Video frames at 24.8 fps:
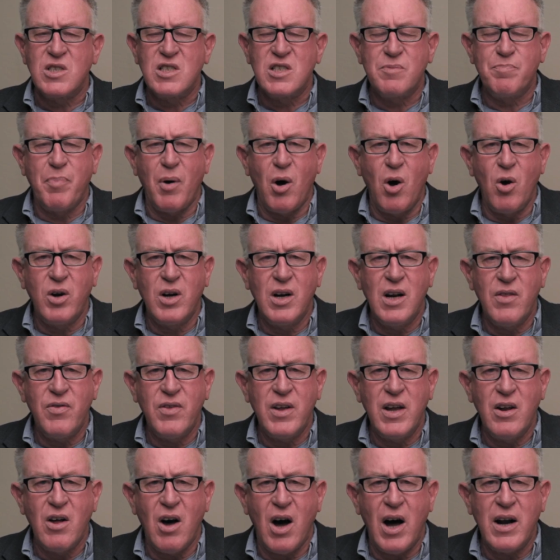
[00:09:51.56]
spoken at the
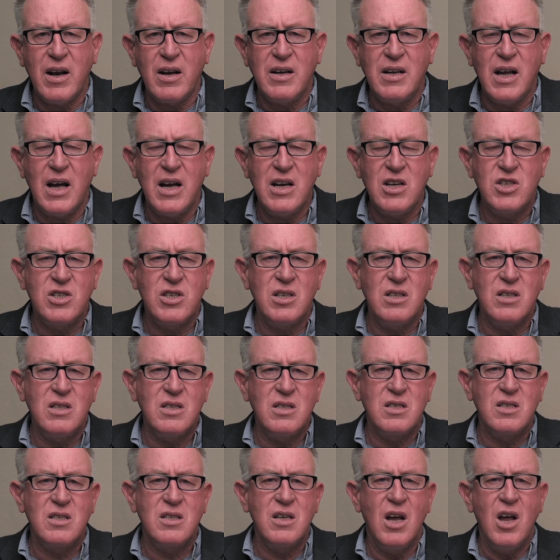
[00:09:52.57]
United
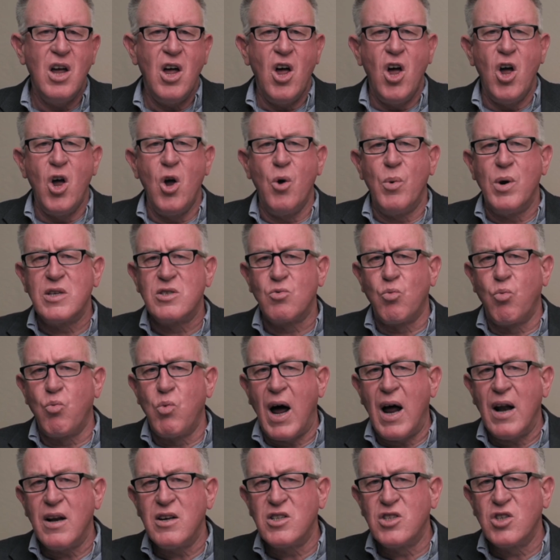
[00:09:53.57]
Nations, who has
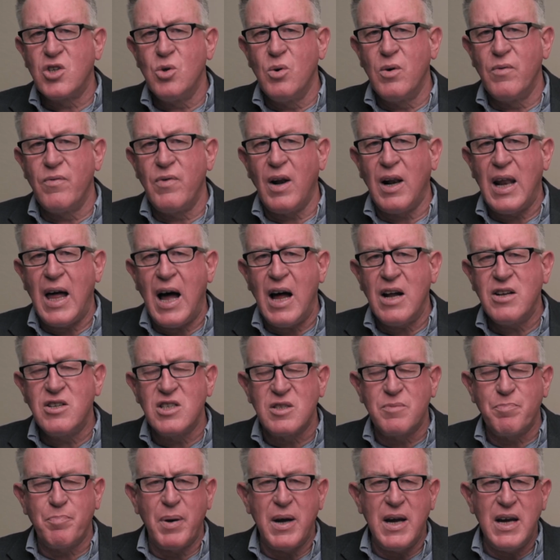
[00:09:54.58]
run two of the
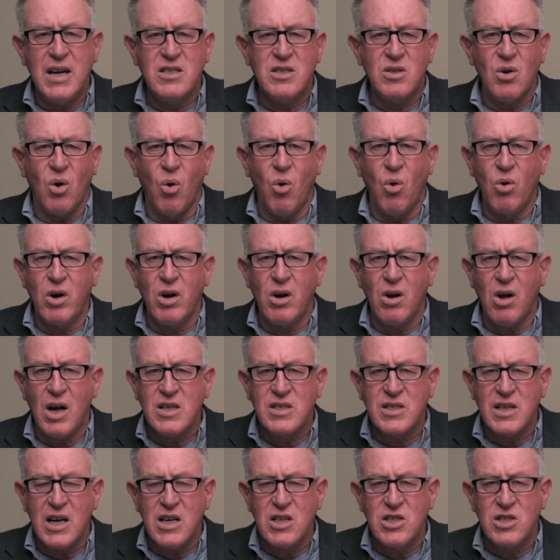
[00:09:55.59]
largest peace
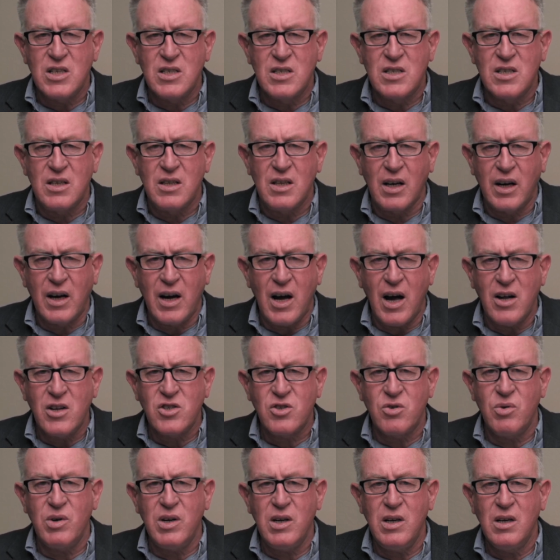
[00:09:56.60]
organizations in the
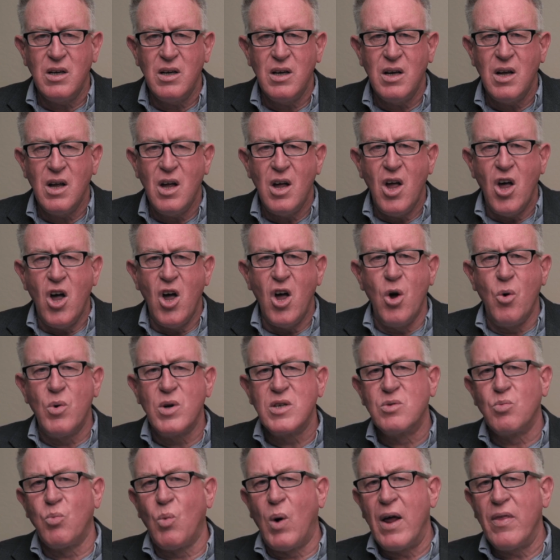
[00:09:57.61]
country,
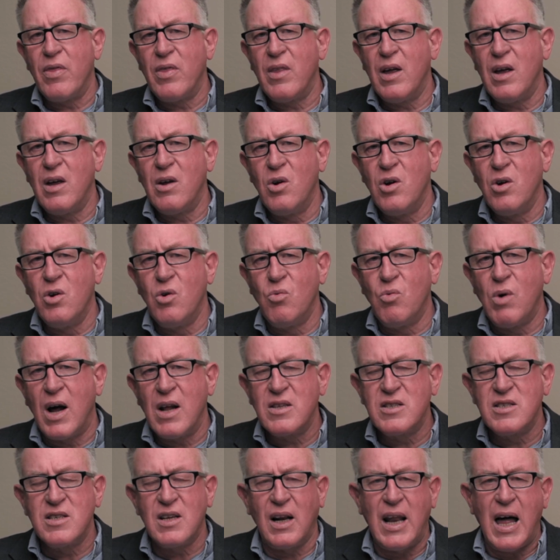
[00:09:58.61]
who
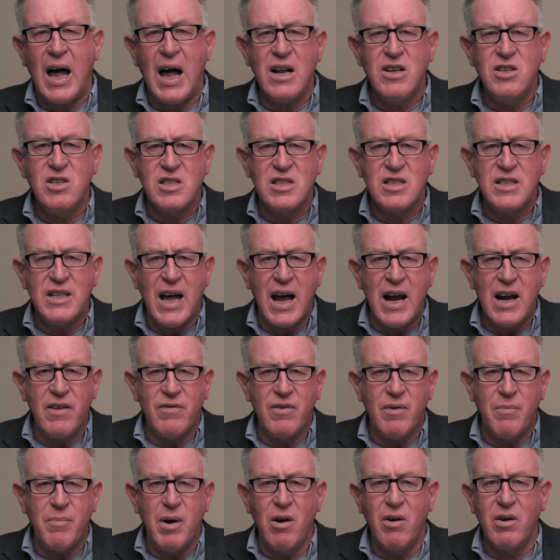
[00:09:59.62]
runs the largest Native
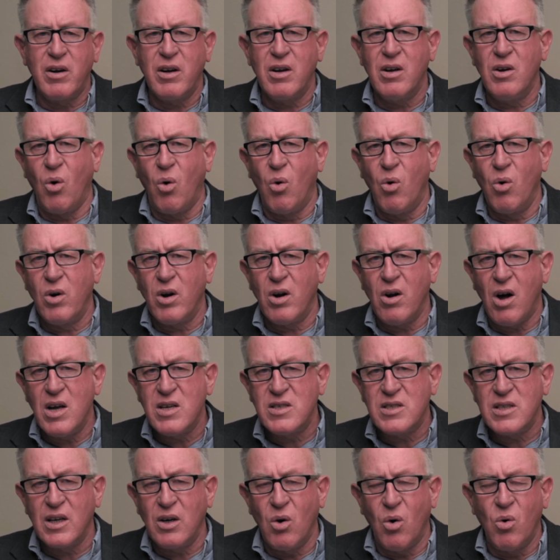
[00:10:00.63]
American
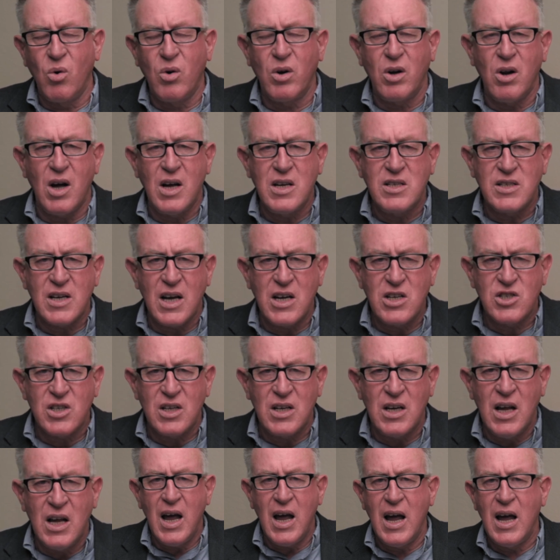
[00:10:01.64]
organizing organization
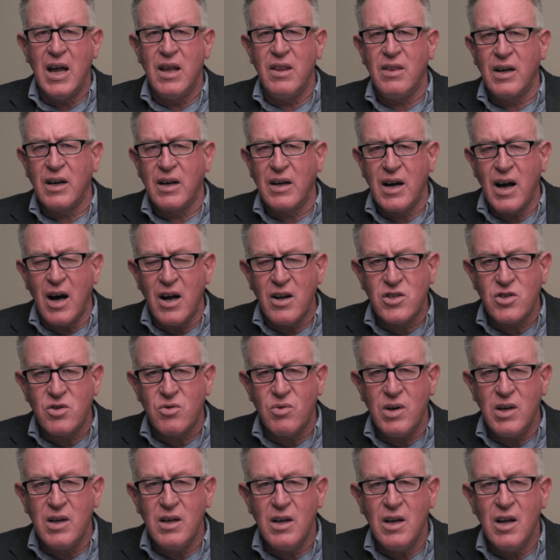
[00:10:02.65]
in the
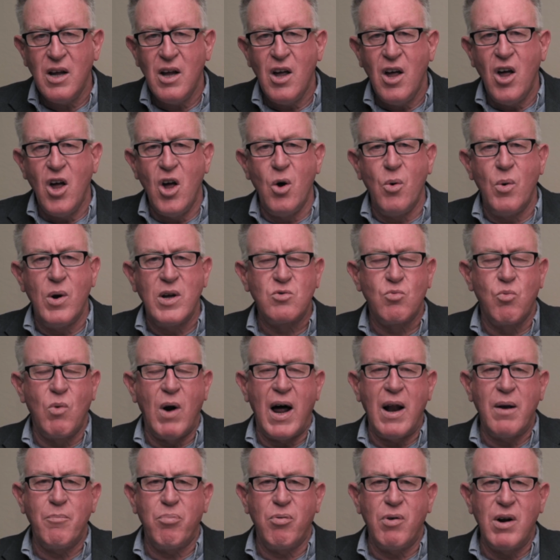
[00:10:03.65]
country, who has
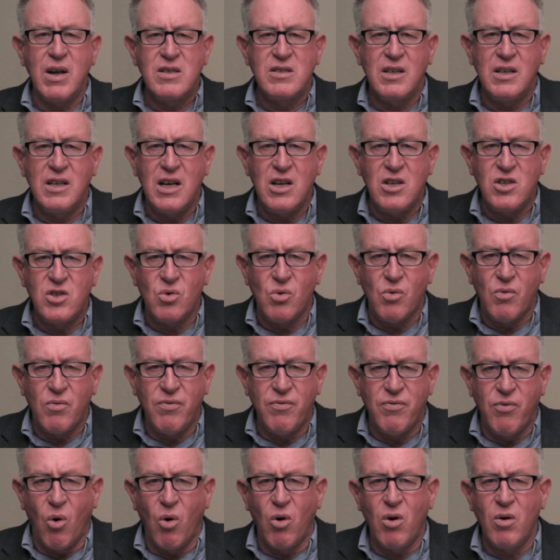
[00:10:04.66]
run presidential
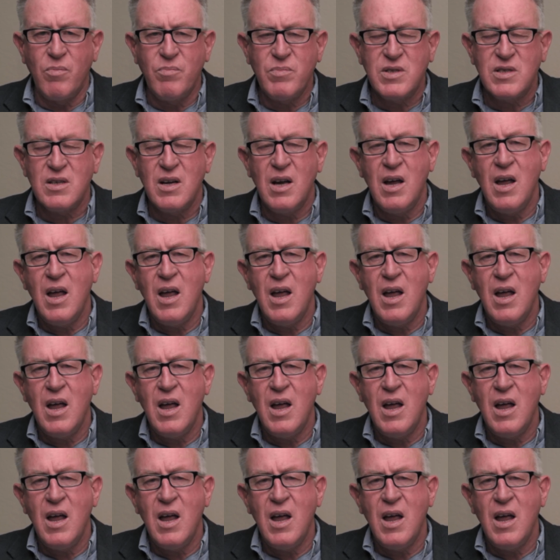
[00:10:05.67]
forums,